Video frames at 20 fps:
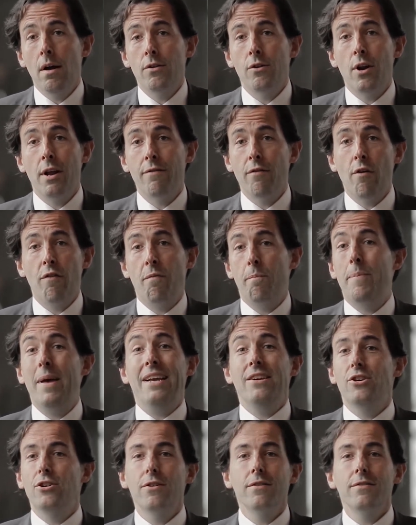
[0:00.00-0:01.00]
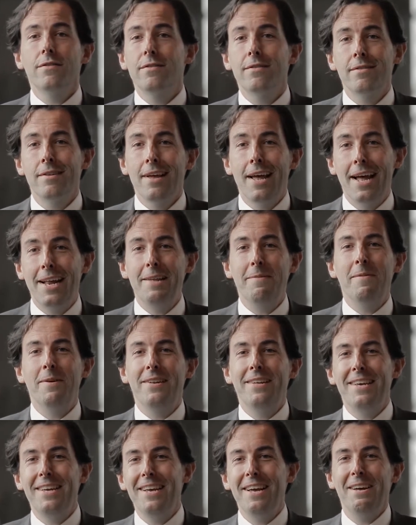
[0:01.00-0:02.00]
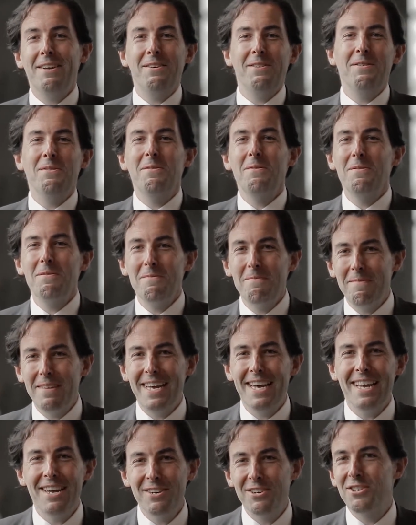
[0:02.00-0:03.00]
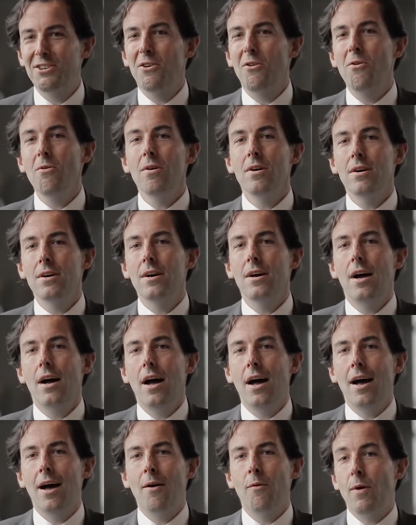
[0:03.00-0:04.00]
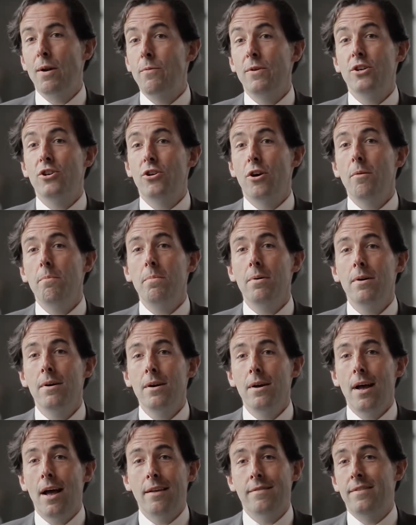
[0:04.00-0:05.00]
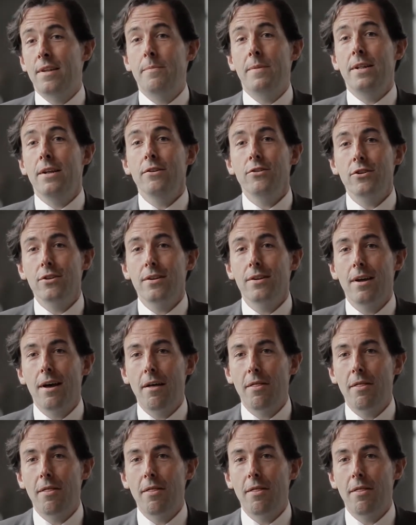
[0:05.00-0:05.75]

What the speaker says: The level of patience anybody, you, me, show when we shop has diminished.